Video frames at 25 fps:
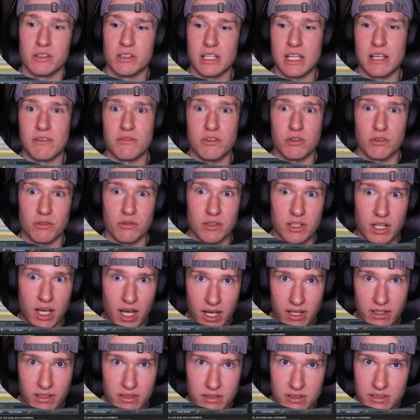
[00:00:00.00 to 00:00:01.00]
If you're
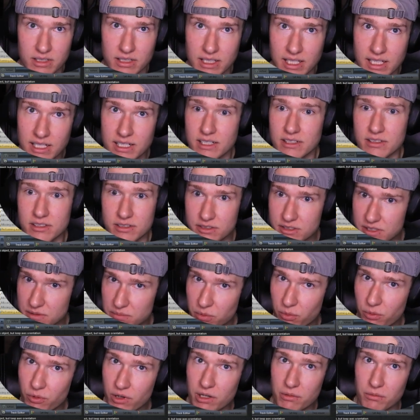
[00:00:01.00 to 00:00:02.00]
not getting to this
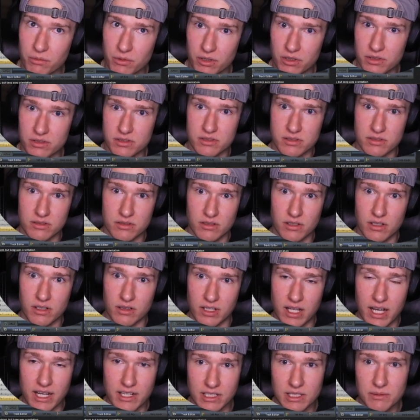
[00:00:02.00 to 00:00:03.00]
point where it's
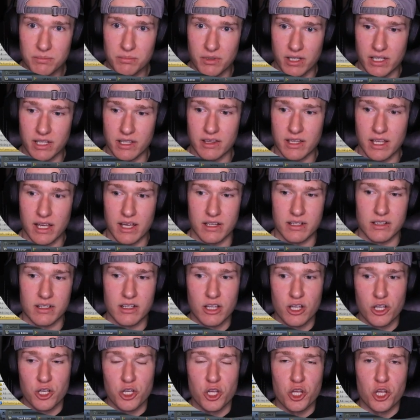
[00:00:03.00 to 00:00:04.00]
lined up like that,
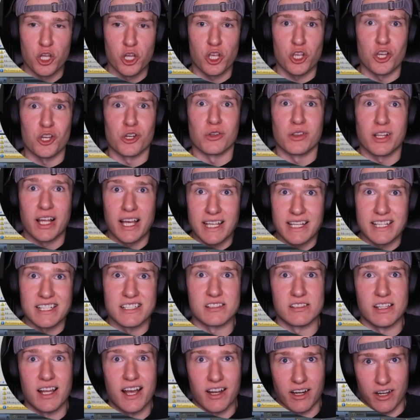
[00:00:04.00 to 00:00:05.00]
your light is
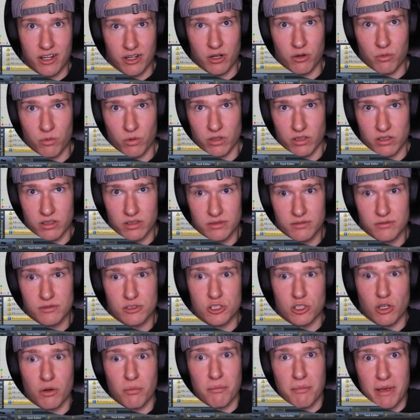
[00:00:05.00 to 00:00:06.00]
not going to work.
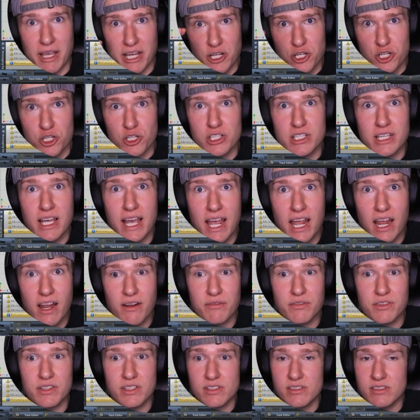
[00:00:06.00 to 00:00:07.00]
So make sure you have
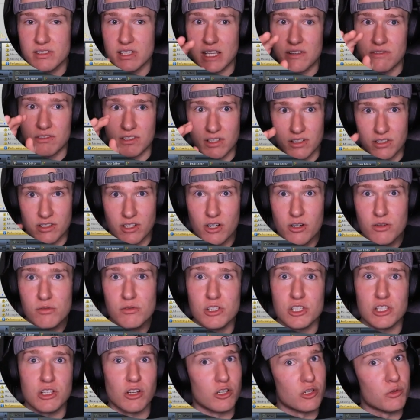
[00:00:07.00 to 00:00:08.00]
this. If you don't,
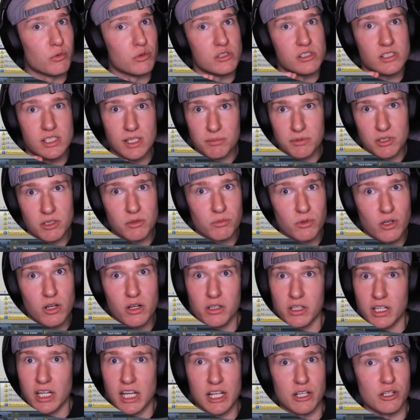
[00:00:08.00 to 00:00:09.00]
you're doing something
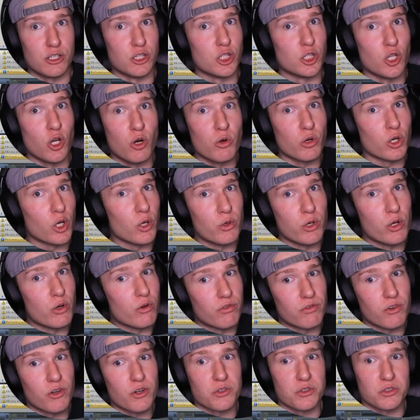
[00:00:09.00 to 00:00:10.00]
wrong, and don't go no
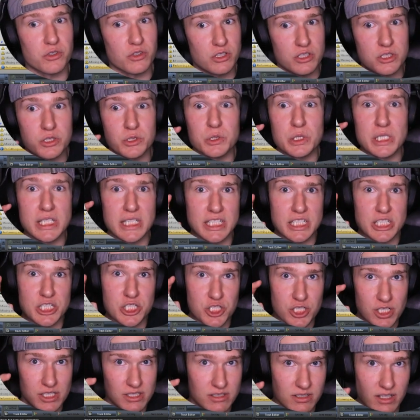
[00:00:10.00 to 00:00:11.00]
further until you get it
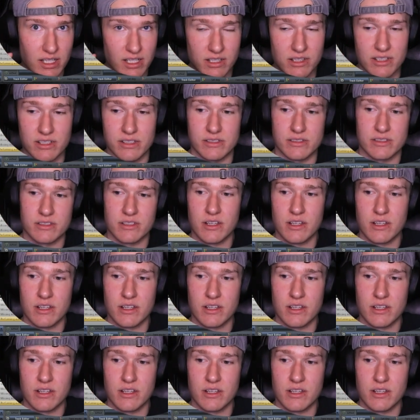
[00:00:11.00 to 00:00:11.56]
just like this.